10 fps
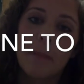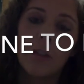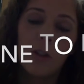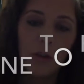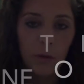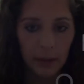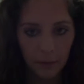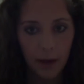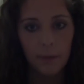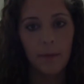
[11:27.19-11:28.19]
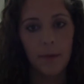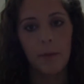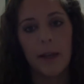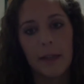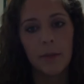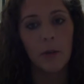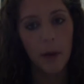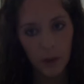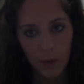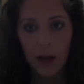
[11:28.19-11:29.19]
so, I praise him,
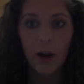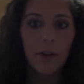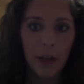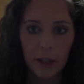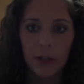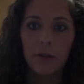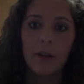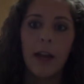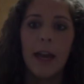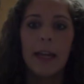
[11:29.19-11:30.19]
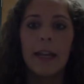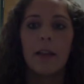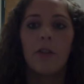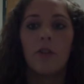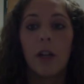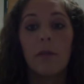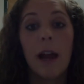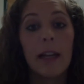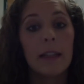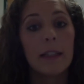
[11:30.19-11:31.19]
much better, thank you. Now let's try
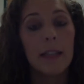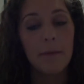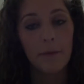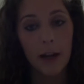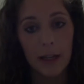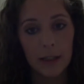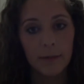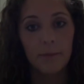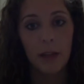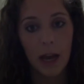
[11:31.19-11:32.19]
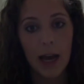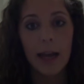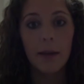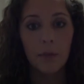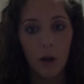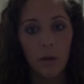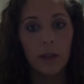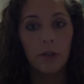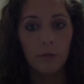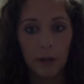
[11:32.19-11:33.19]
writing the same phrase, I am
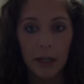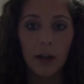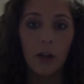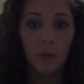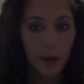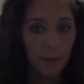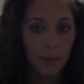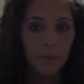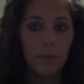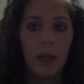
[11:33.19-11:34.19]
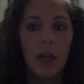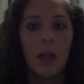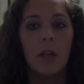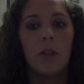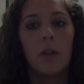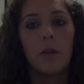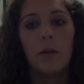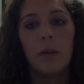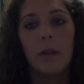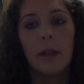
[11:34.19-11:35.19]
going to read, on your paper.
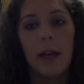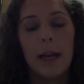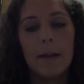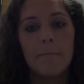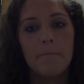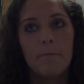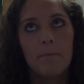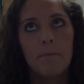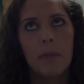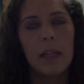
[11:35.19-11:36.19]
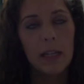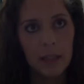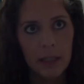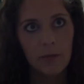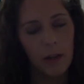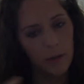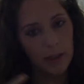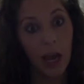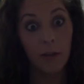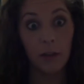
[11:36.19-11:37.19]
So because this phrase was
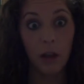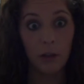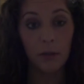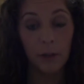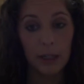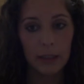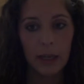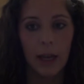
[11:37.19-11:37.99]
kind of a longer phrase,